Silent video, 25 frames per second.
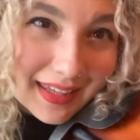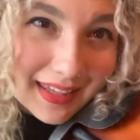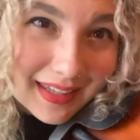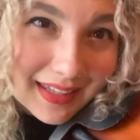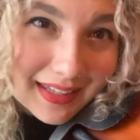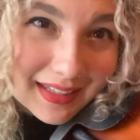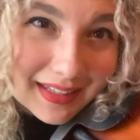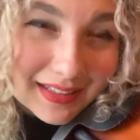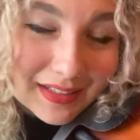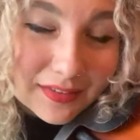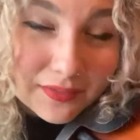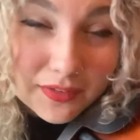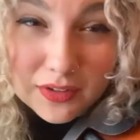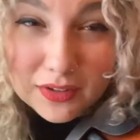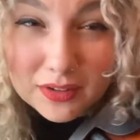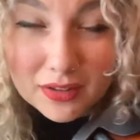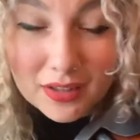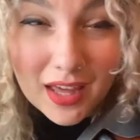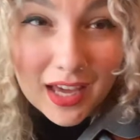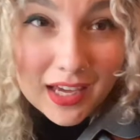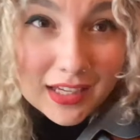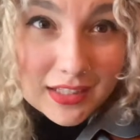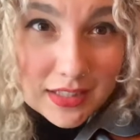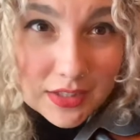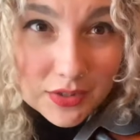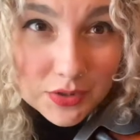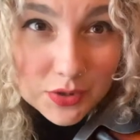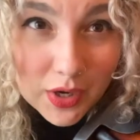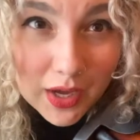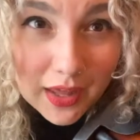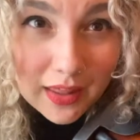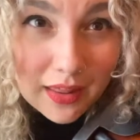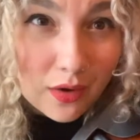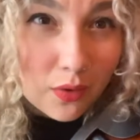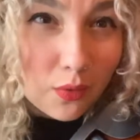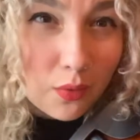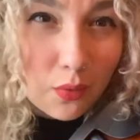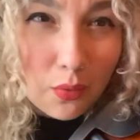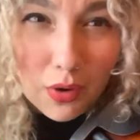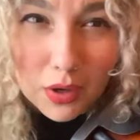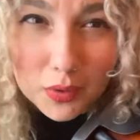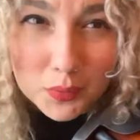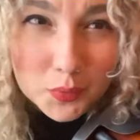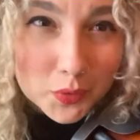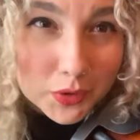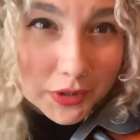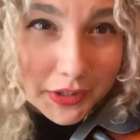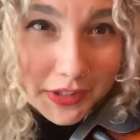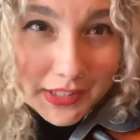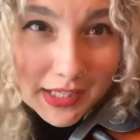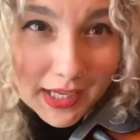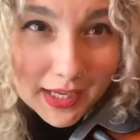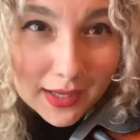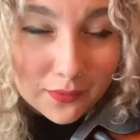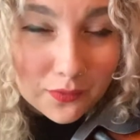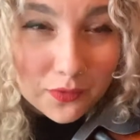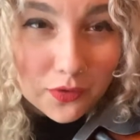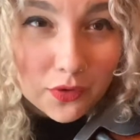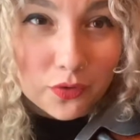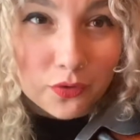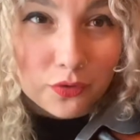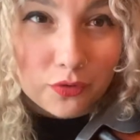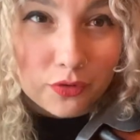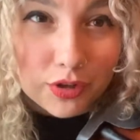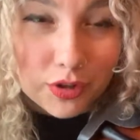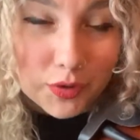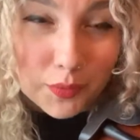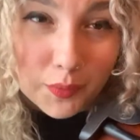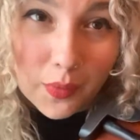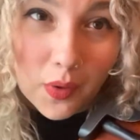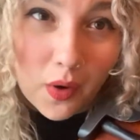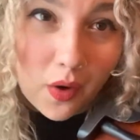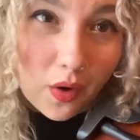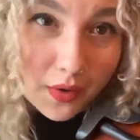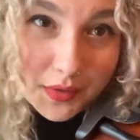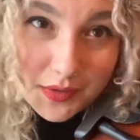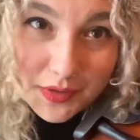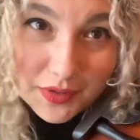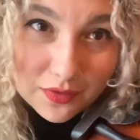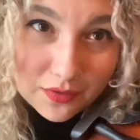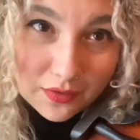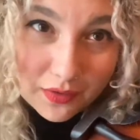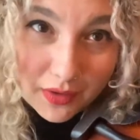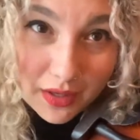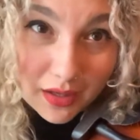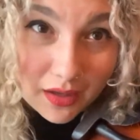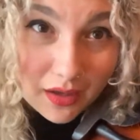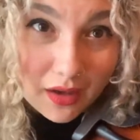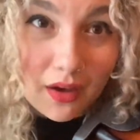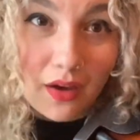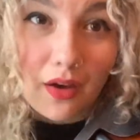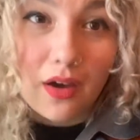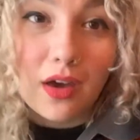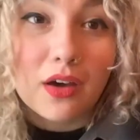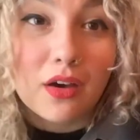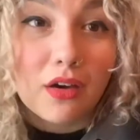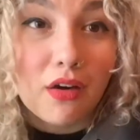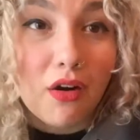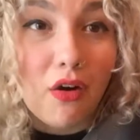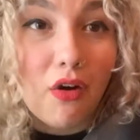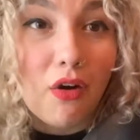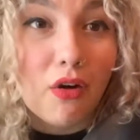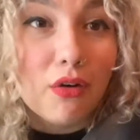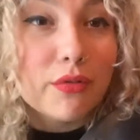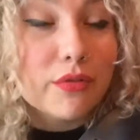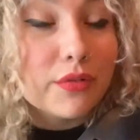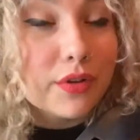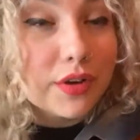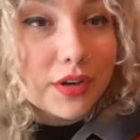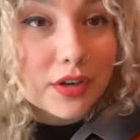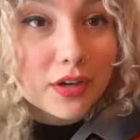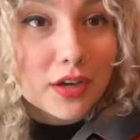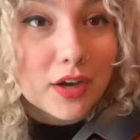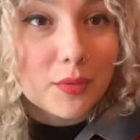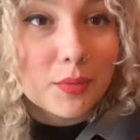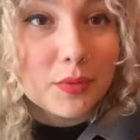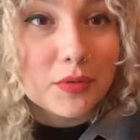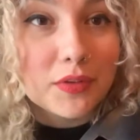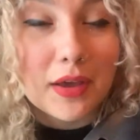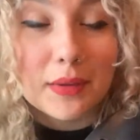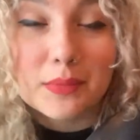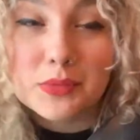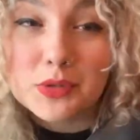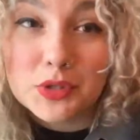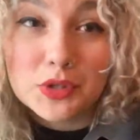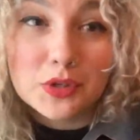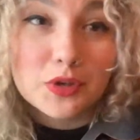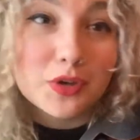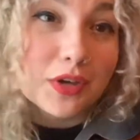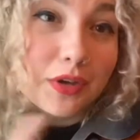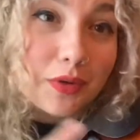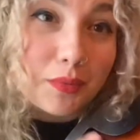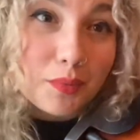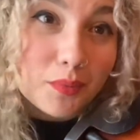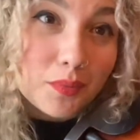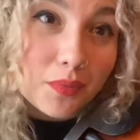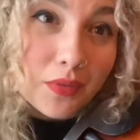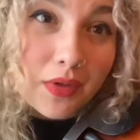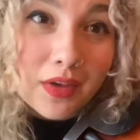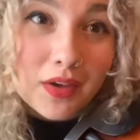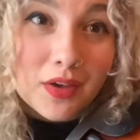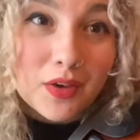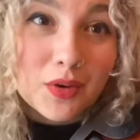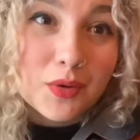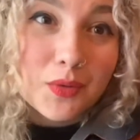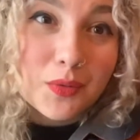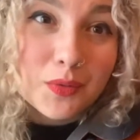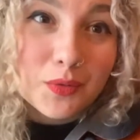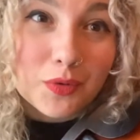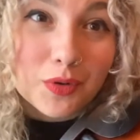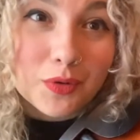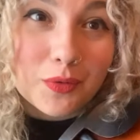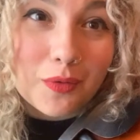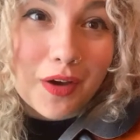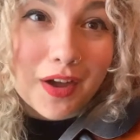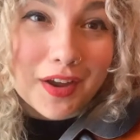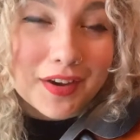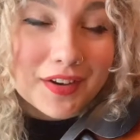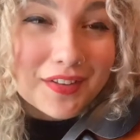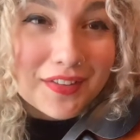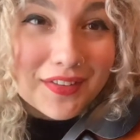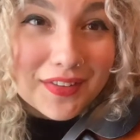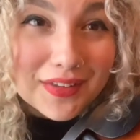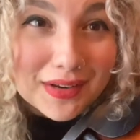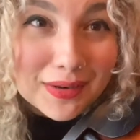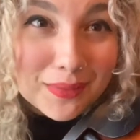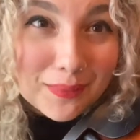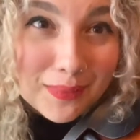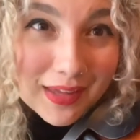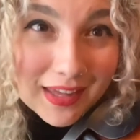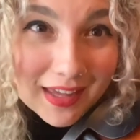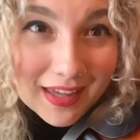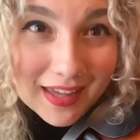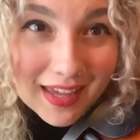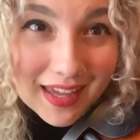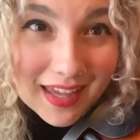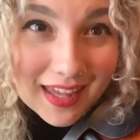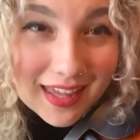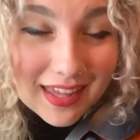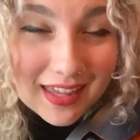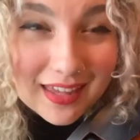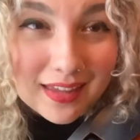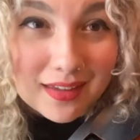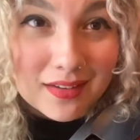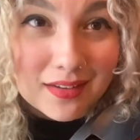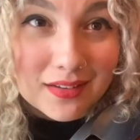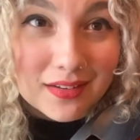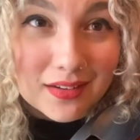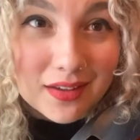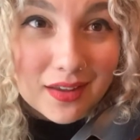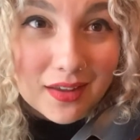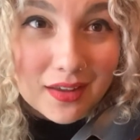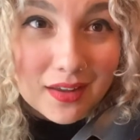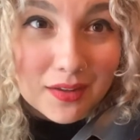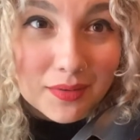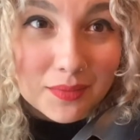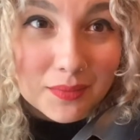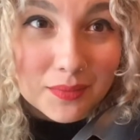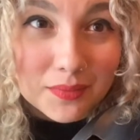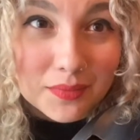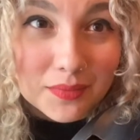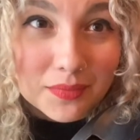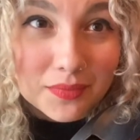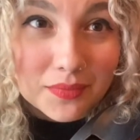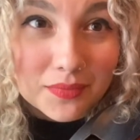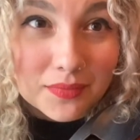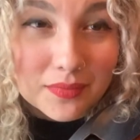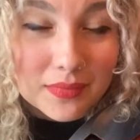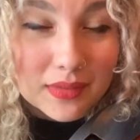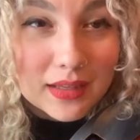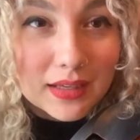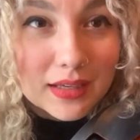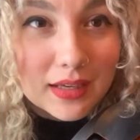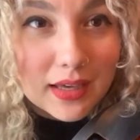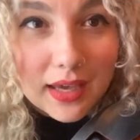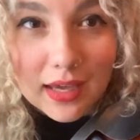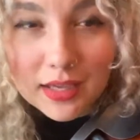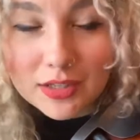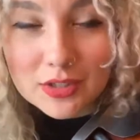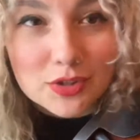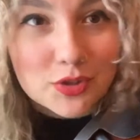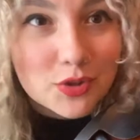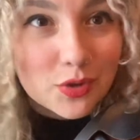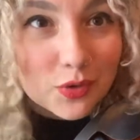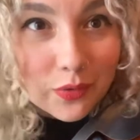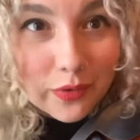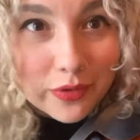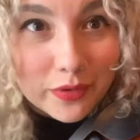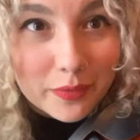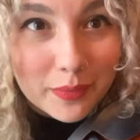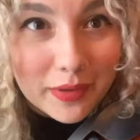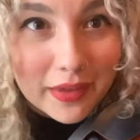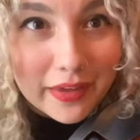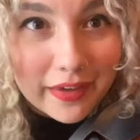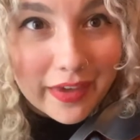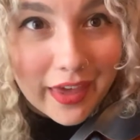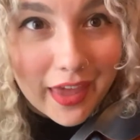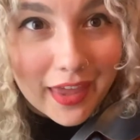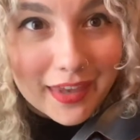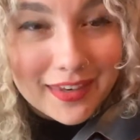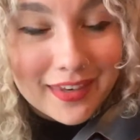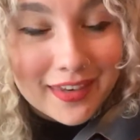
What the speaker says: If you'd like to try that one more time, feel free to pause the video and go over it a couple times, or you can rewind a little bit and do it with me again.